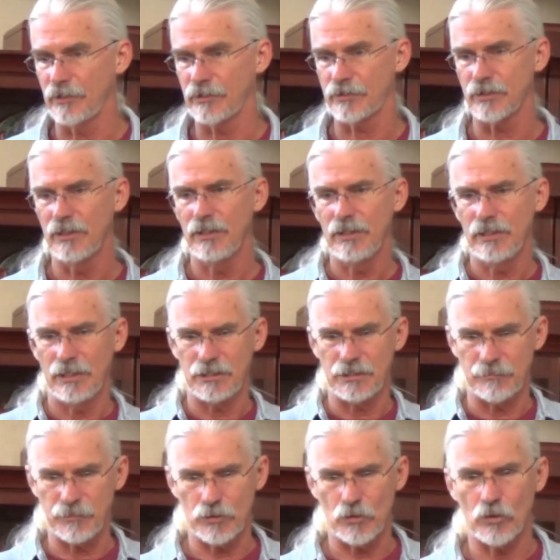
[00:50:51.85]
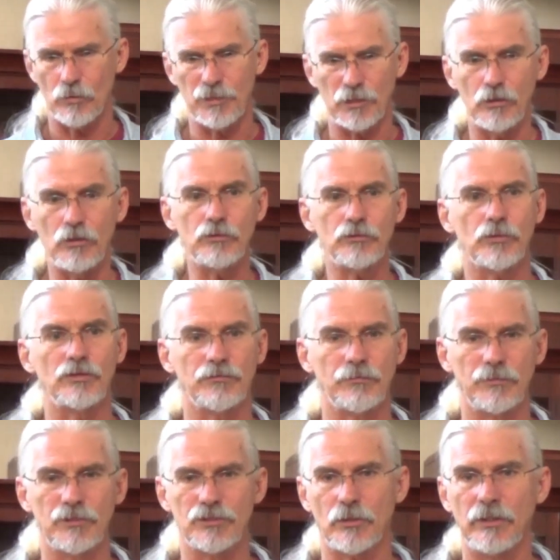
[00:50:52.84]
It's, it's absorbing nutrients
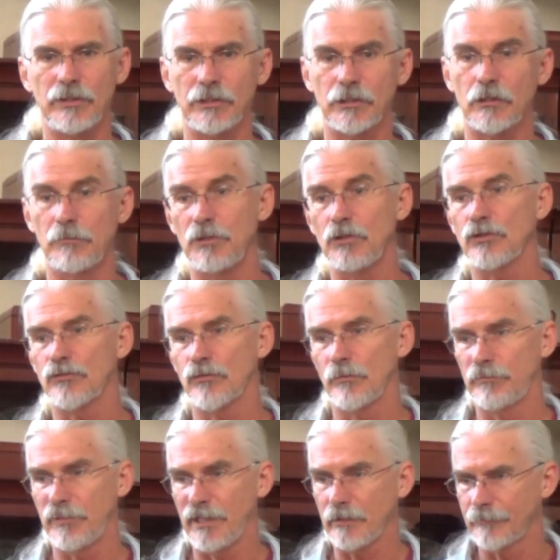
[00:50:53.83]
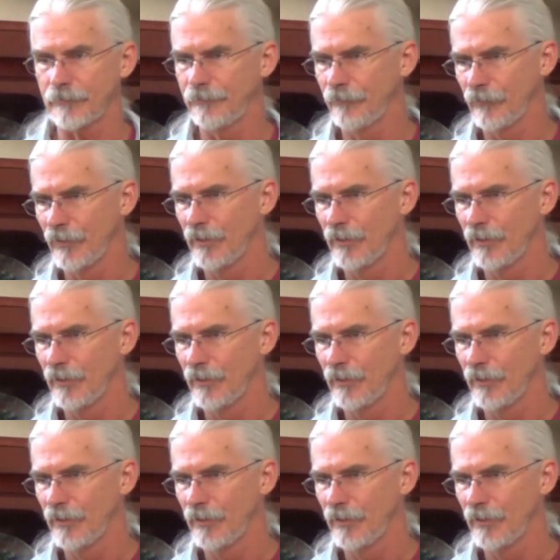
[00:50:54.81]
from the soil that could be used for better